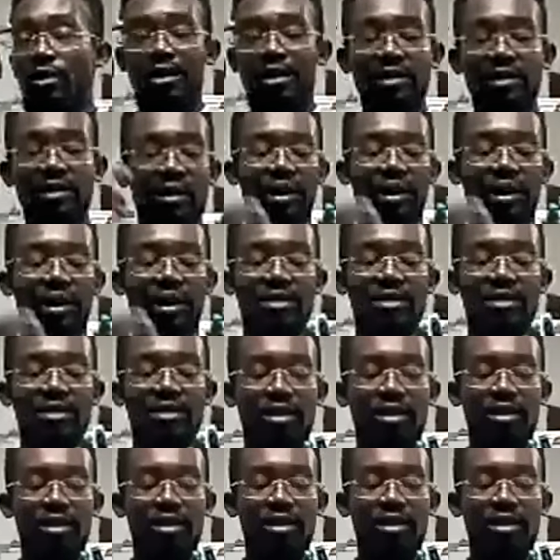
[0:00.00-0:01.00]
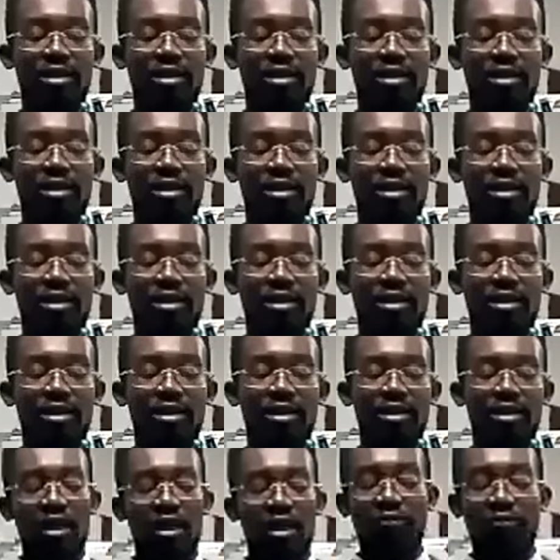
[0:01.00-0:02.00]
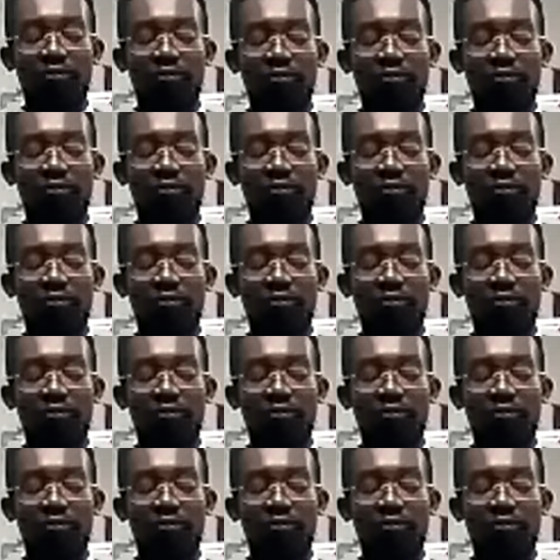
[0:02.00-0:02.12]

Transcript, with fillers: But what I want you to understand here is that